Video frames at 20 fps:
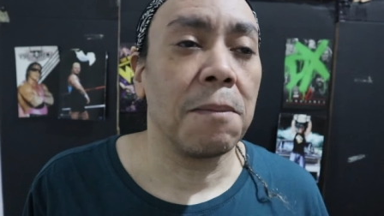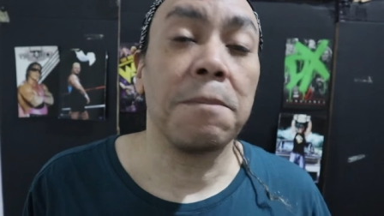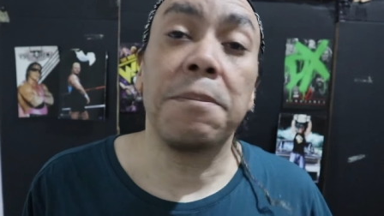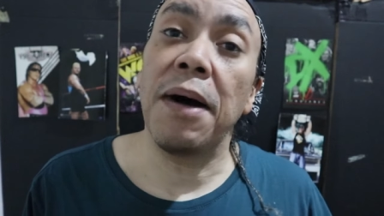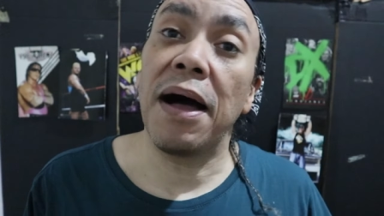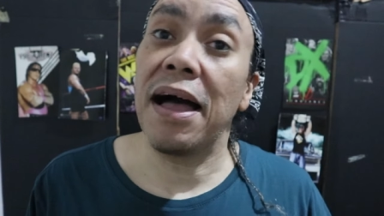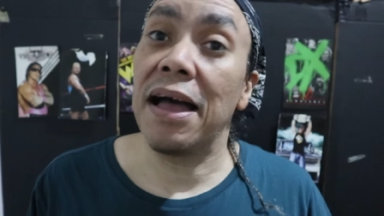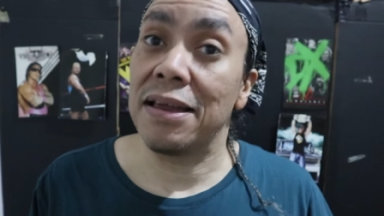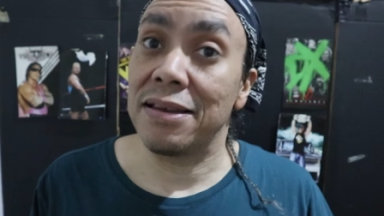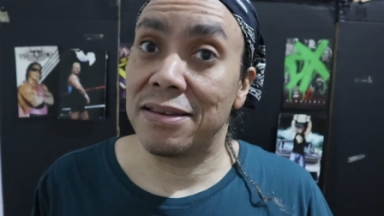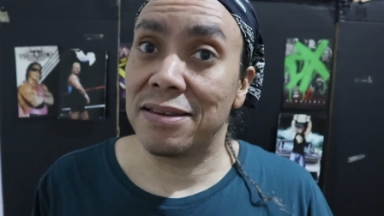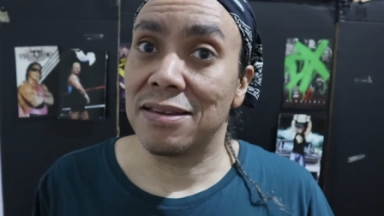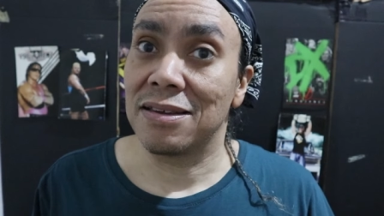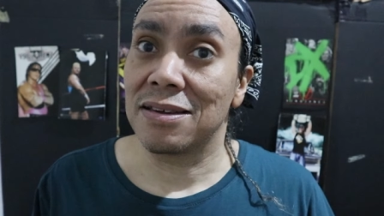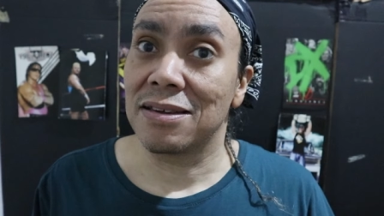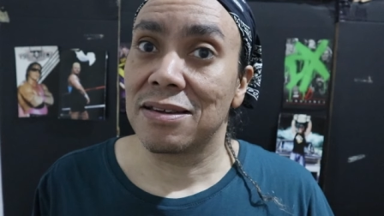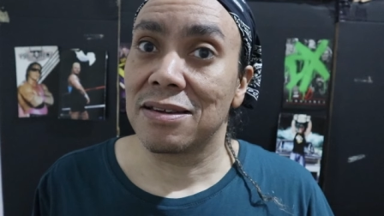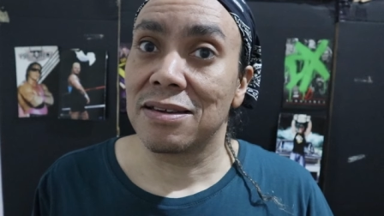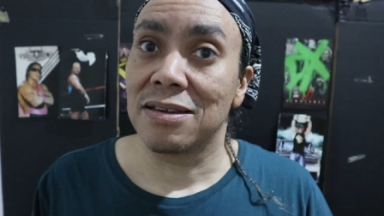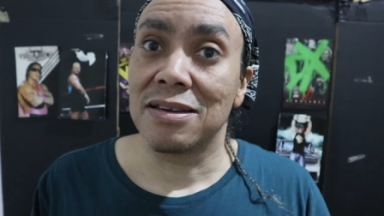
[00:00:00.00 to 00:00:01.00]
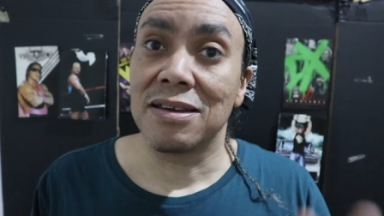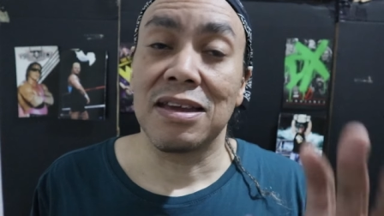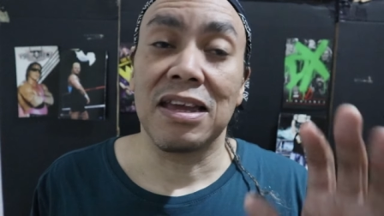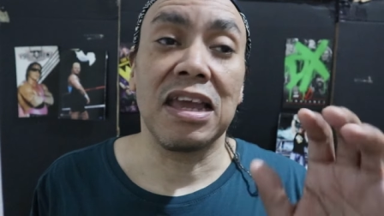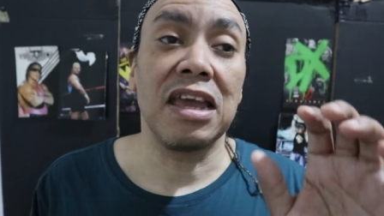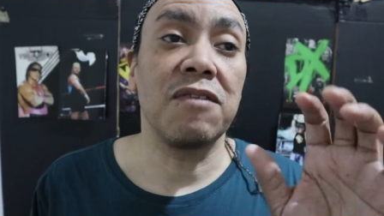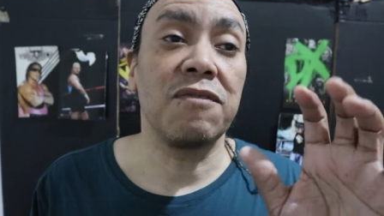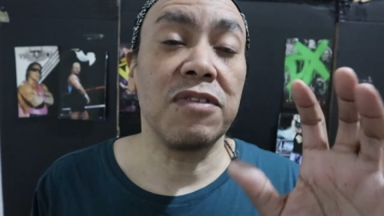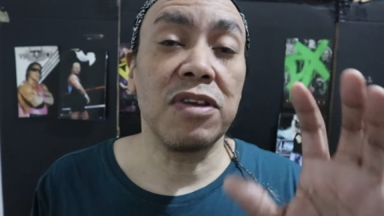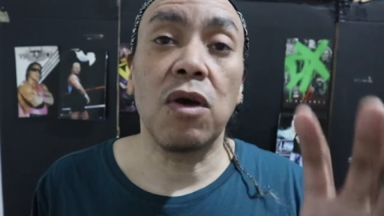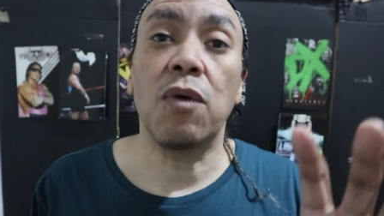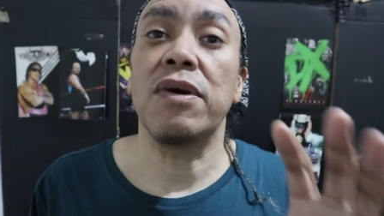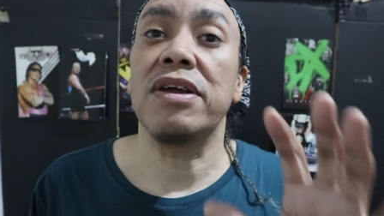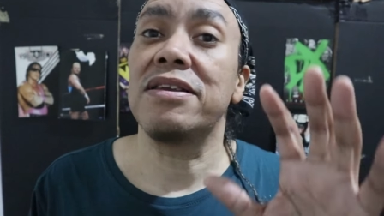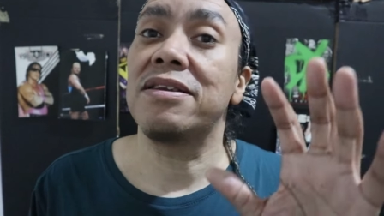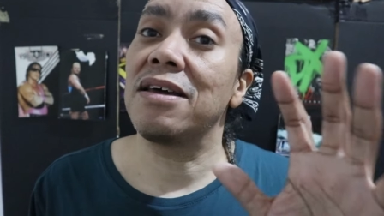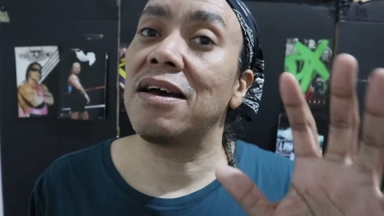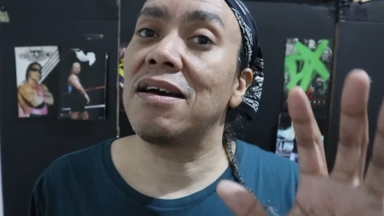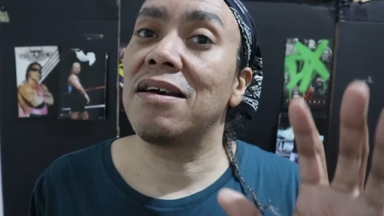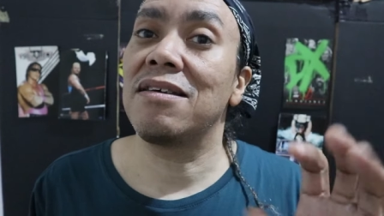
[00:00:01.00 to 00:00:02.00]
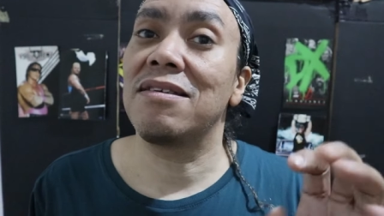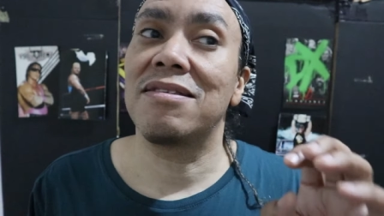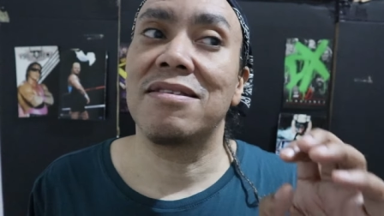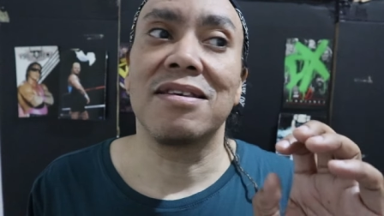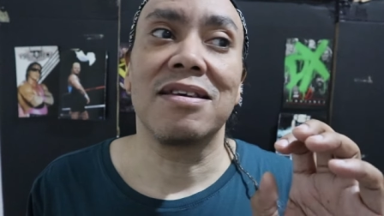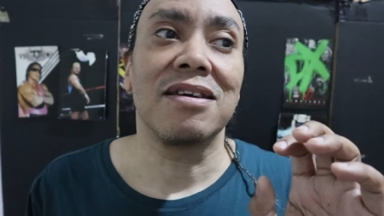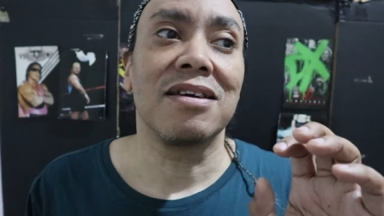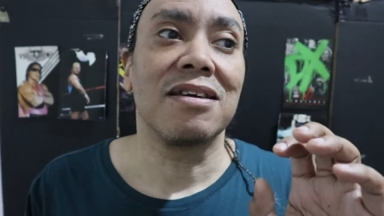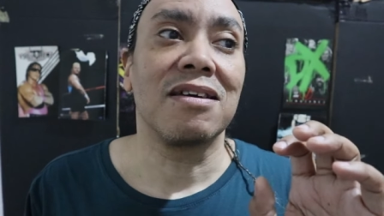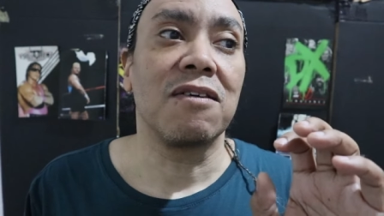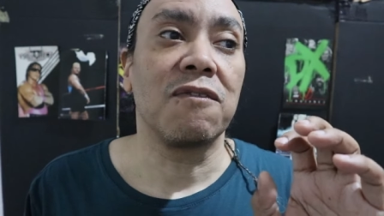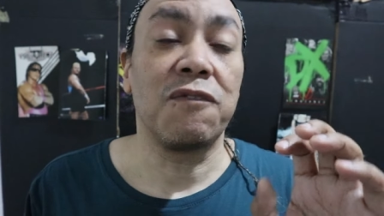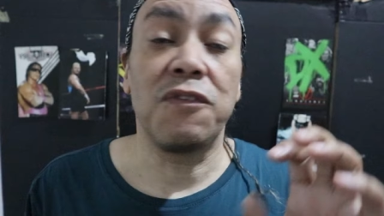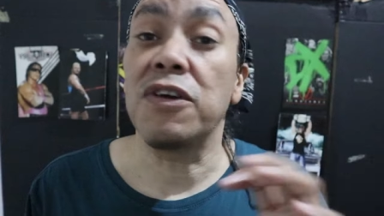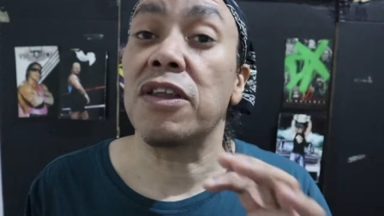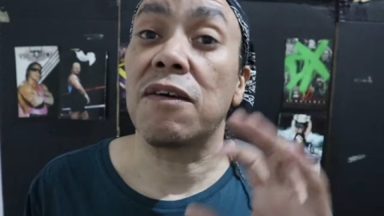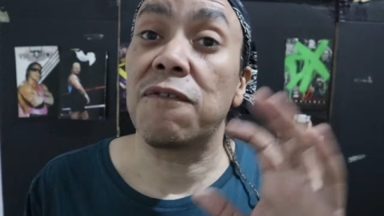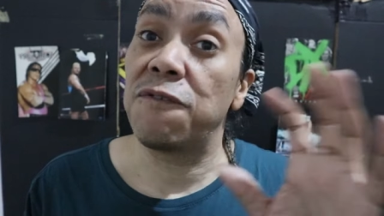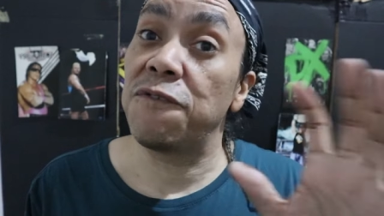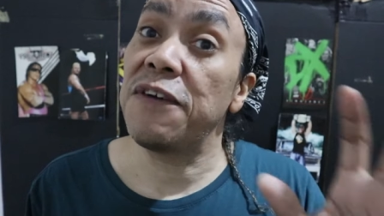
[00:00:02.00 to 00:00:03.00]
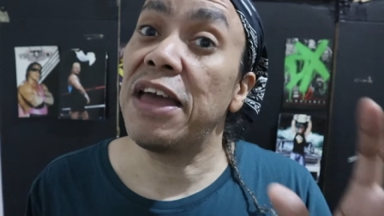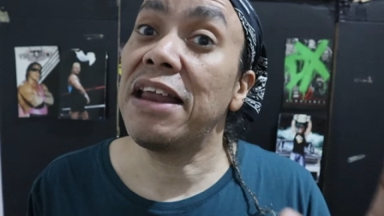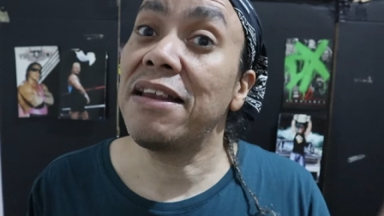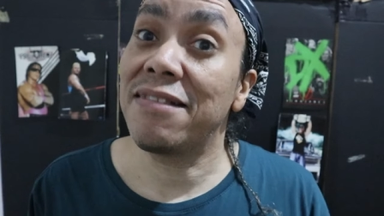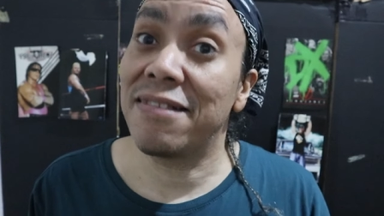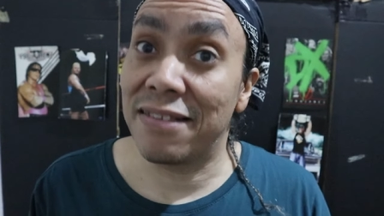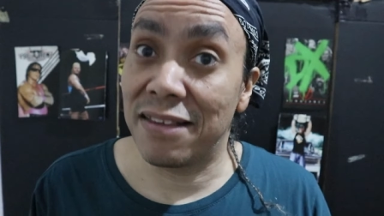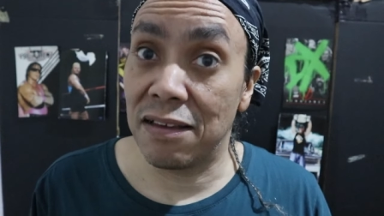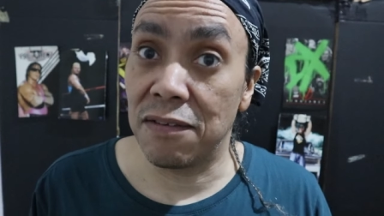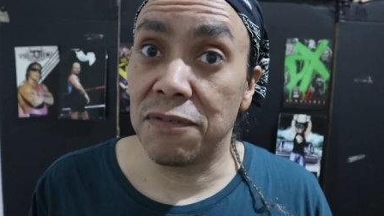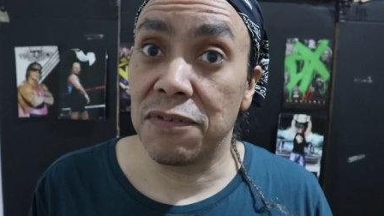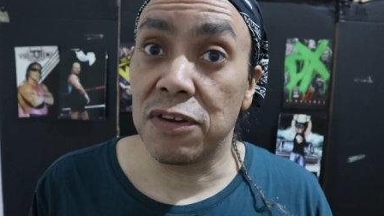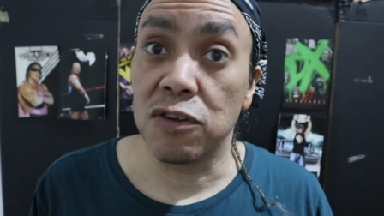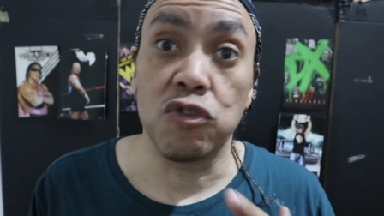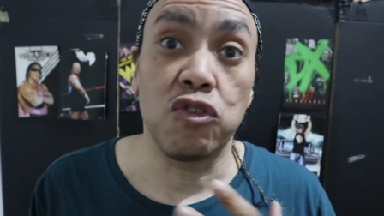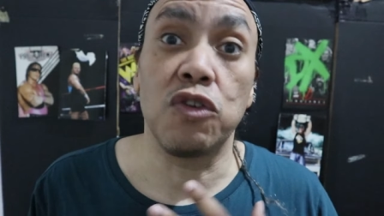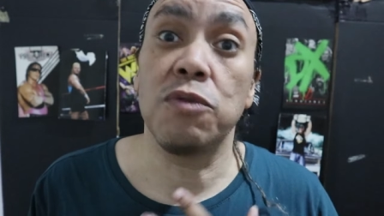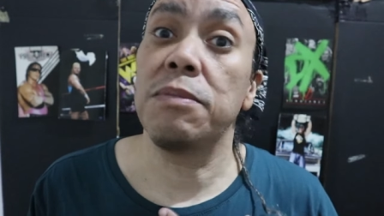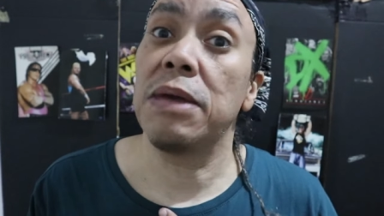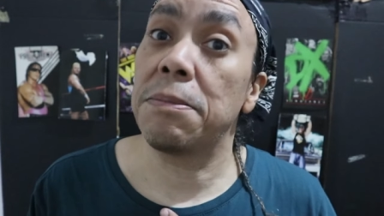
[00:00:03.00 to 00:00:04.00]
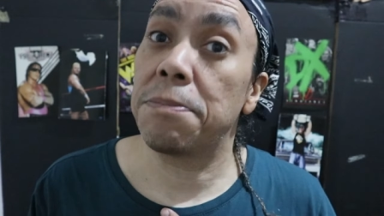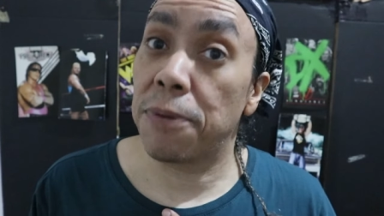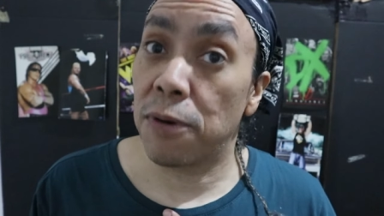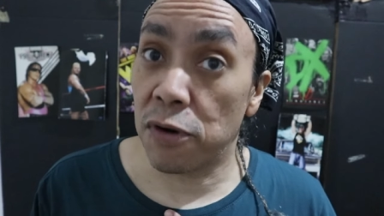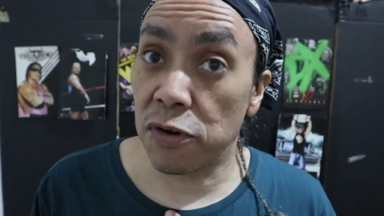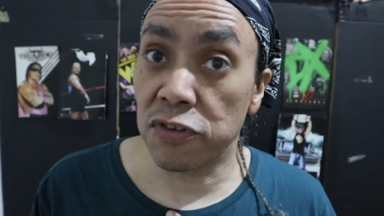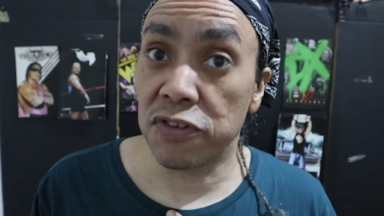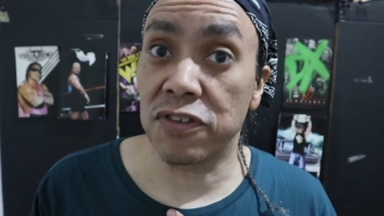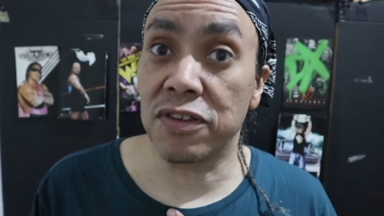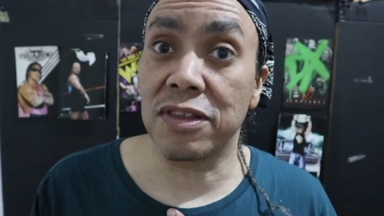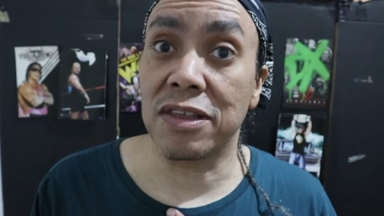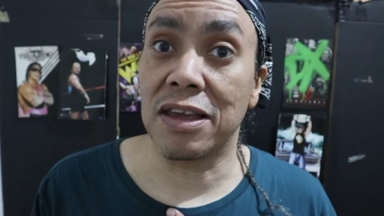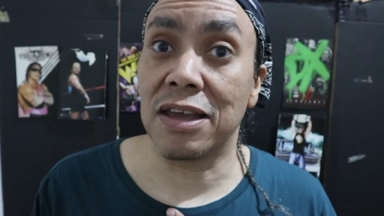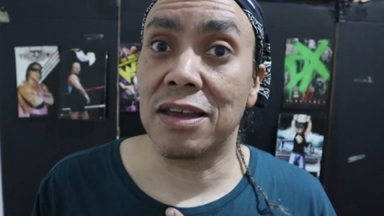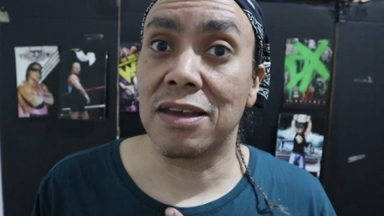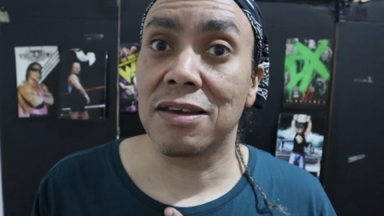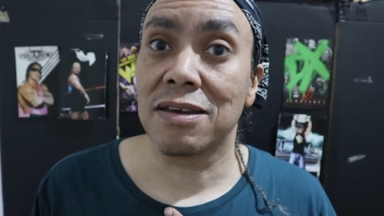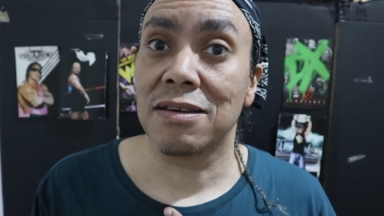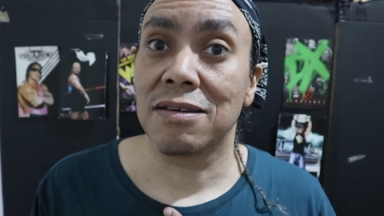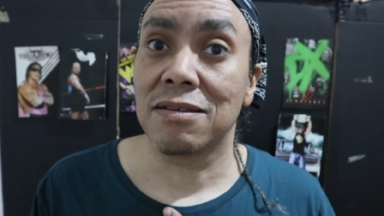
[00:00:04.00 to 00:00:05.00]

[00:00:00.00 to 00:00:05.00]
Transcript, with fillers: But even though it does feel offensive to me personally,